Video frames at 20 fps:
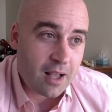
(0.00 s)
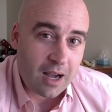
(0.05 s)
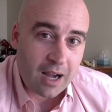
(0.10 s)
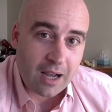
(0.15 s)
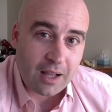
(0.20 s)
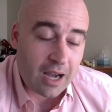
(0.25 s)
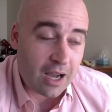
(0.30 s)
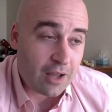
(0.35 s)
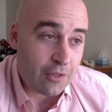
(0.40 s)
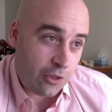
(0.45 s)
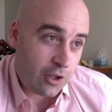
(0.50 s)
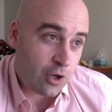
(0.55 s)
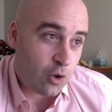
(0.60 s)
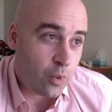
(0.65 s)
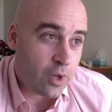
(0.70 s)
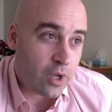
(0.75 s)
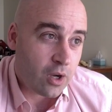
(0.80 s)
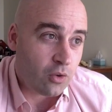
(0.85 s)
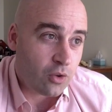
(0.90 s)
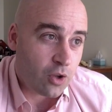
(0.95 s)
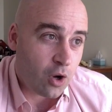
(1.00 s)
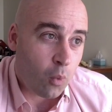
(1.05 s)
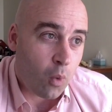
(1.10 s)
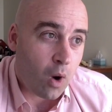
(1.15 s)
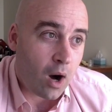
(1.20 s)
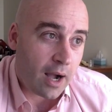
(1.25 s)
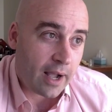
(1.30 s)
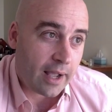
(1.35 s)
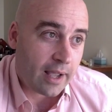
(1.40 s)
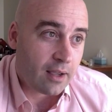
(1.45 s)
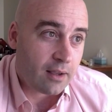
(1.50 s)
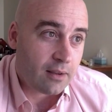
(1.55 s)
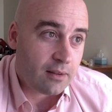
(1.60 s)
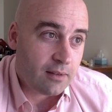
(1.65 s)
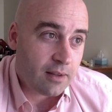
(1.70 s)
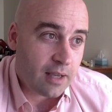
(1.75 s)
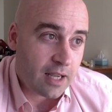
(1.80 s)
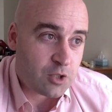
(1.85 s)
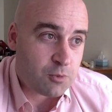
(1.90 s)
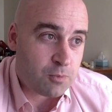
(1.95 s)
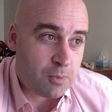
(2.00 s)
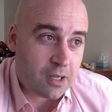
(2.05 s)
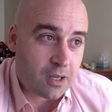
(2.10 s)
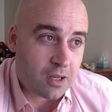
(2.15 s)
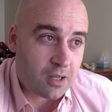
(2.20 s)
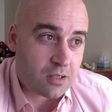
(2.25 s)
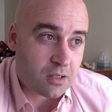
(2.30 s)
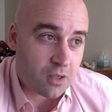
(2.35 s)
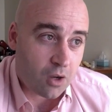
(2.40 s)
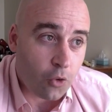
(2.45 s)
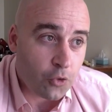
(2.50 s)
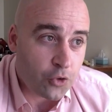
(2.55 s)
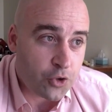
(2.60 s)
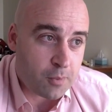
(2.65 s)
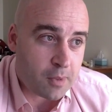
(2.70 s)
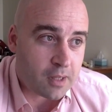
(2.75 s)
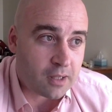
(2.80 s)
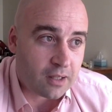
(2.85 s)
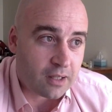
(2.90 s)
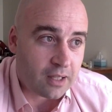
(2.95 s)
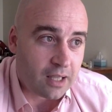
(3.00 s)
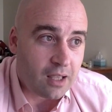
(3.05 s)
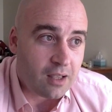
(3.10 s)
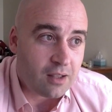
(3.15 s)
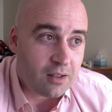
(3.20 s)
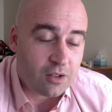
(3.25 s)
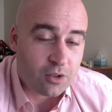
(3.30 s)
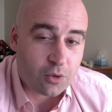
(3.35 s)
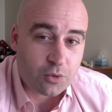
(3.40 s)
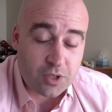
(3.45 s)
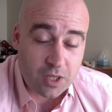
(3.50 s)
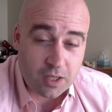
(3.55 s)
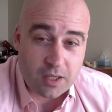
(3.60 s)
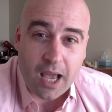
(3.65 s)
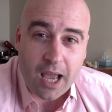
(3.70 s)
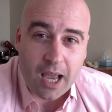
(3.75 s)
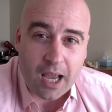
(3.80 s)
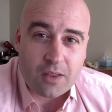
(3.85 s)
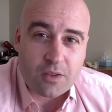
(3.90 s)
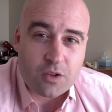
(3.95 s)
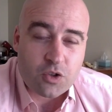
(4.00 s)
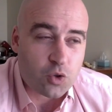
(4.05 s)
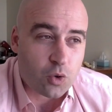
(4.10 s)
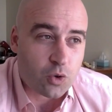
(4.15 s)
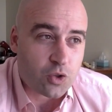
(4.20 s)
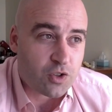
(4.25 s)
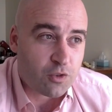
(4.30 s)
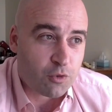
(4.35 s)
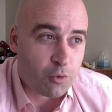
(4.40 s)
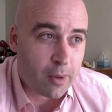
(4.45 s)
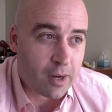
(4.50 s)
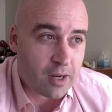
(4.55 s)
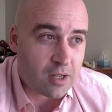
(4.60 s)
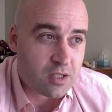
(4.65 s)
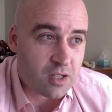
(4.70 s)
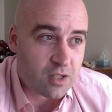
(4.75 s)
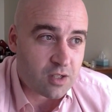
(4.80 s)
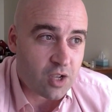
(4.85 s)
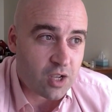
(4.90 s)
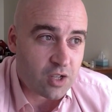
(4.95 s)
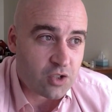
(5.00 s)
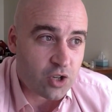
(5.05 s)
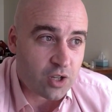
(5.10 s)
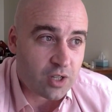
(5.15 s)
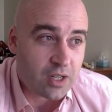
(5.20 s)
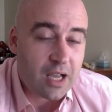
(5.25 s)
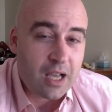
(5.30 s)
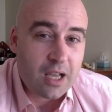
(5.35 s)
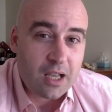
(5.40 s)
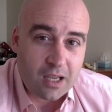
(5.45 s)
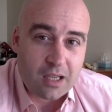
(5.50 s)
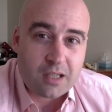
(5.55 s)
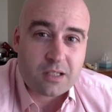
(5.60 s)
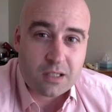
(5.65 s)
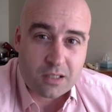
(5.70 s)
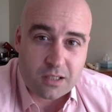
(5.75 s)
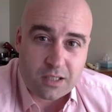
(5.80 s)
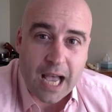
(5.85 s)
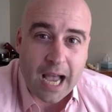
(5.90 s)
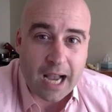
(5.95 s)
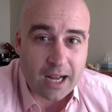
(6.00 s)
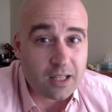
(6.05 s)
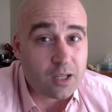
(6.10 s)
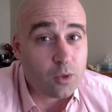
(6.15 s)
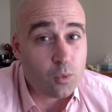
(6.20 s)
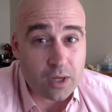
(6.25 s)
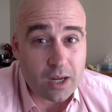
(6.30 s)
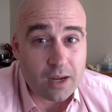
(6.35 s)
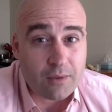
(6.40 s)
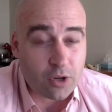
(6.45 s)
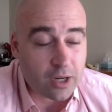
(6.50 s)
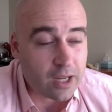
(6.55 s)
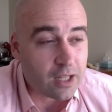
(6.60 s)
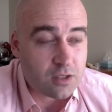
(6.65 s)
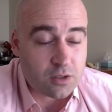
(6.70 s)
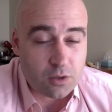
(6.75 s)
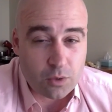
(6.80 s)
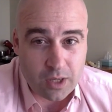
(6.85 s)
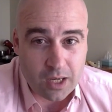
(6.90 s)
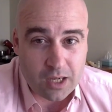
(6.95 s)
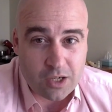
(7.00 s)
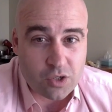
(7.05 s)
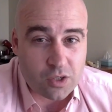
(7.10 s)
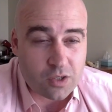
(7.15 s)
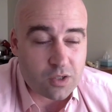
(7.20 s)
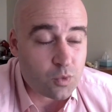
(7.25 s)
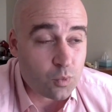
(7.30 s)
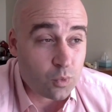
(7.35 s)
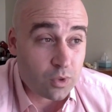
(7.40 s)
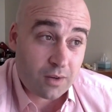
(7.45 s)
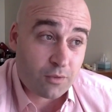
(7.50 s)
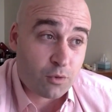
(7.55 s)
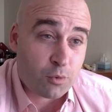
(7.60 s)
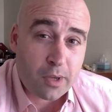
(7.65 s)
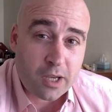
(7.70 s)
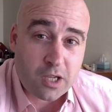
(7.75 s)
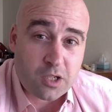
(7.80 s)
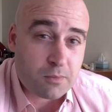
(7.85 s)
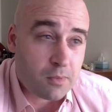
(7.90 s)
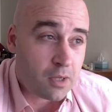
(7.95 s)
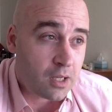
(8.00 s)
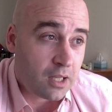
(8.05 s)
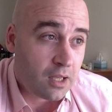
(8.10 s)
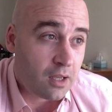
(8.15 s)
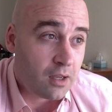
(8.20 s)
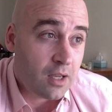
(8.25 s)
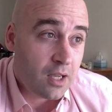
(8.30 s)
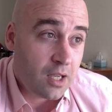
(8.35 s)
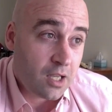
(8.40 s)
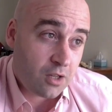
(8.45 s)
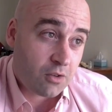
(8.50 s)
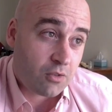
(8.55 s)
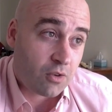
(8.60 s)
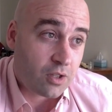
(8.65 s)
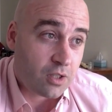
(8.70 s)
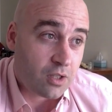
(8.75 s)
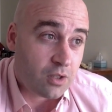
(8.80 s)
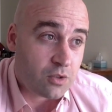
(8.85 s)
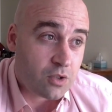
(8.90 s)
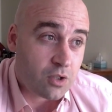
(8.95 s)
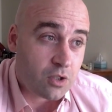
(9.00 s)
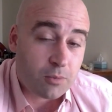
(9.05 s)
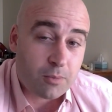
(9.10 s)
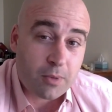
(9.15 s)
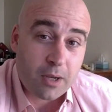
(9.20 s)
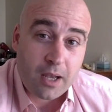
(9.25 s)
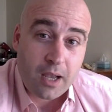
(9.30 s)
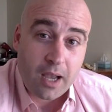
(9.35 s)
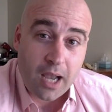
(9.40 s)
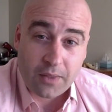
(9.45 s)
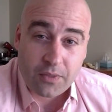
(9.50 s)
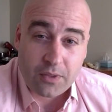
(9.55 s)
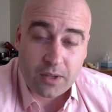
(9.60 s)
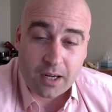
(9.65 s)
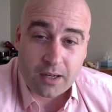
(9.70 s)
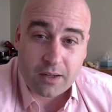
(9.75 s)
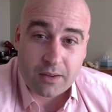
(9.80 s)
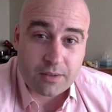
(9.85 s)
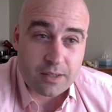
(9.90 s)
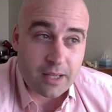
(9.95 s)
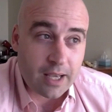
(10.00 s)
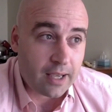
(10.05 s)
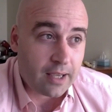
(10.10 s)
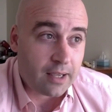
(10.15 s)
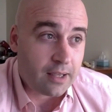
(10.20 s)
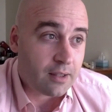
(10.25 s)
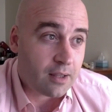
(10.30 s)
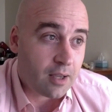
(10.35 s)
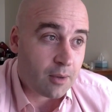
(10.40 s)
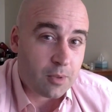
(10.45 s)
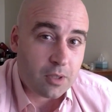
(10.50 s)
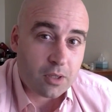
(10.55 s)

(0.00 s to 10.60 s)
I think we all know why. It's because ultimately, today the source of romanticization is exactly whatever gets donations, whatever makes money here on YouTube. At the end of the day,